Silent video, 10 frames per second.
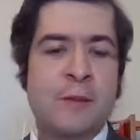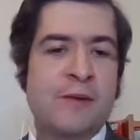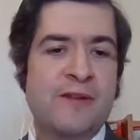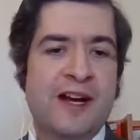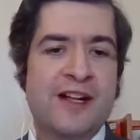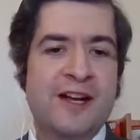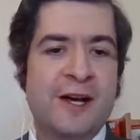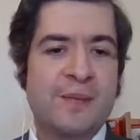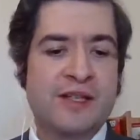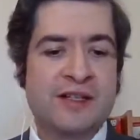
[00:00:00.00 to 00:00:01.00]
providing
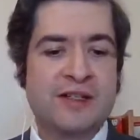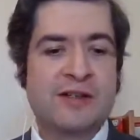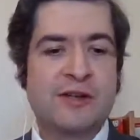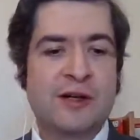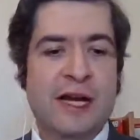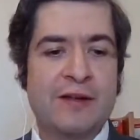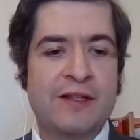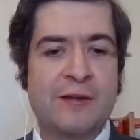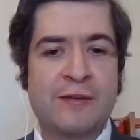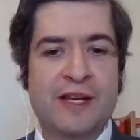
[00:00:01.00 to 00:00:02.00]
updates
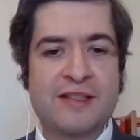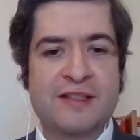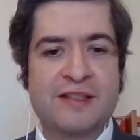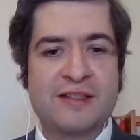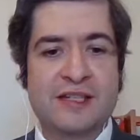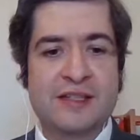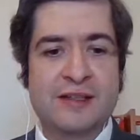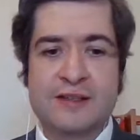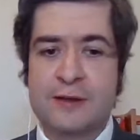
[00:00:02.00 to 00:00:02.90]
throughout the race and season.